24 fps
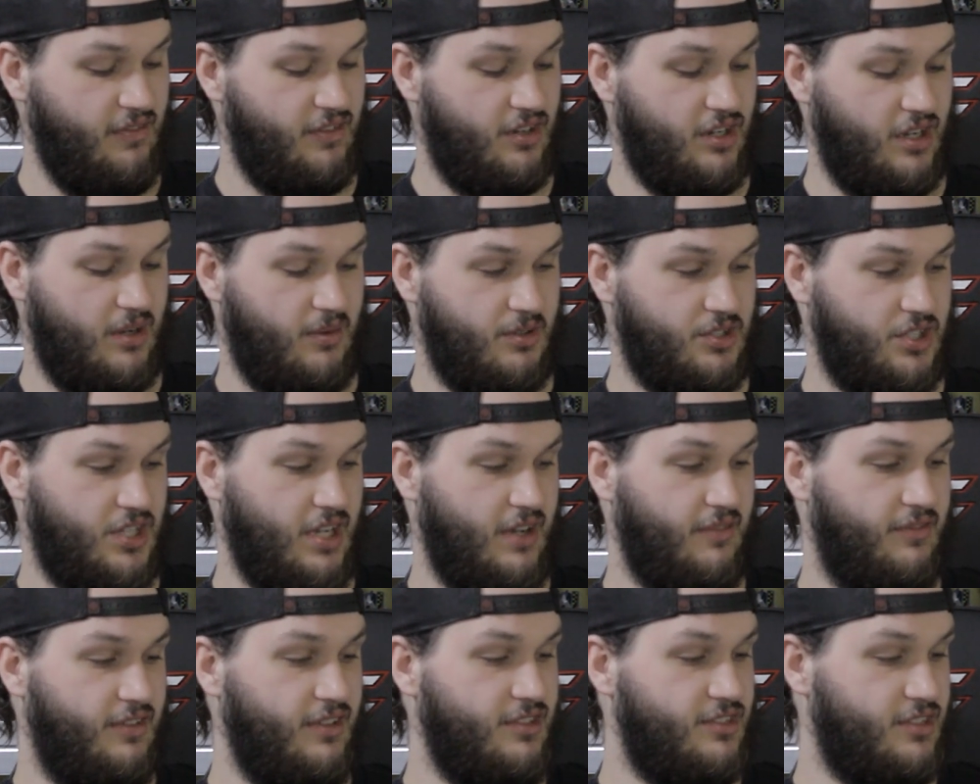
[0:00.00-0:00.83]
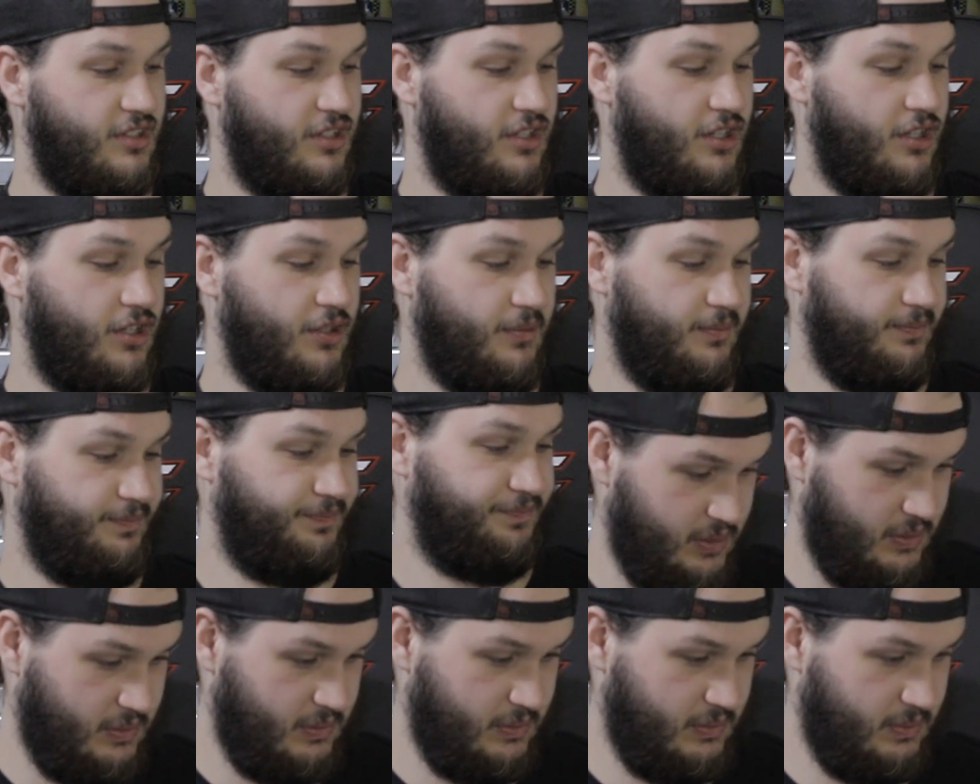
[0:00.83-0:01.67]
I don't even know how much caffeine's in here.
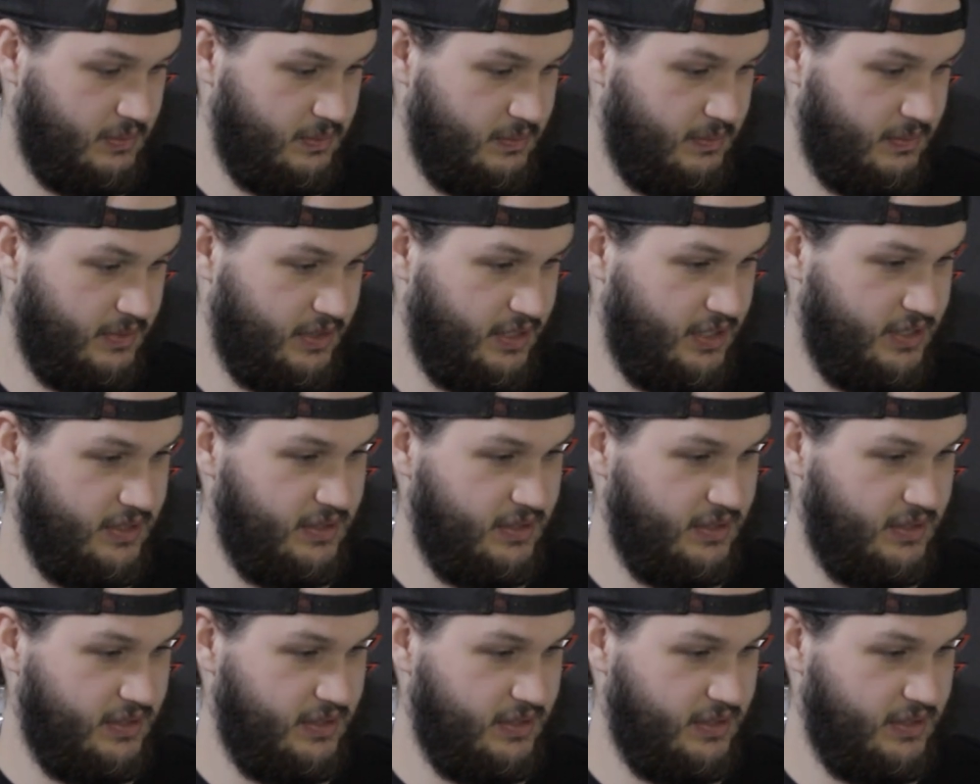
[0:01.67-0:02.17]
I don't know.